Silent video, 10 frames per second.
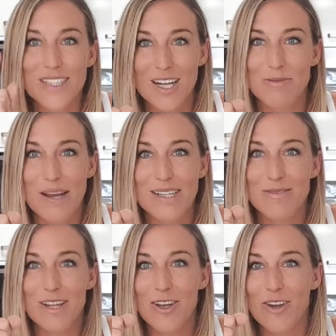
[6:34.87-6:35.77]
touch base
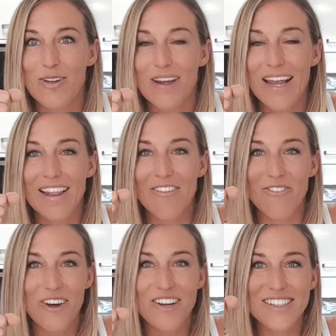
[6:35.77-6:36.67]
with you in the
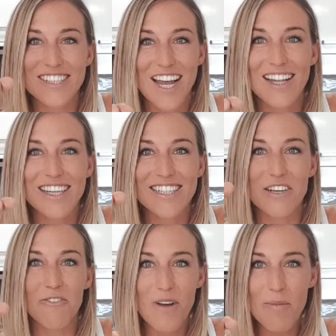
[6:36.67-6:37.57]
first challenge
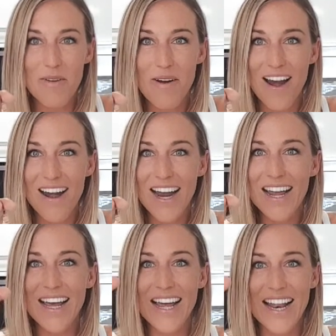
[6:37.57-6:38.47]
in
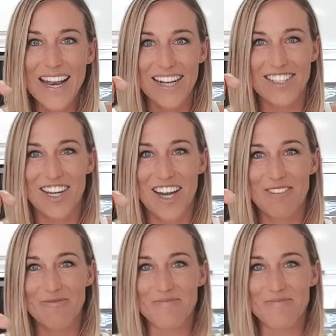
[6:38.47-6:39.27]
February next year.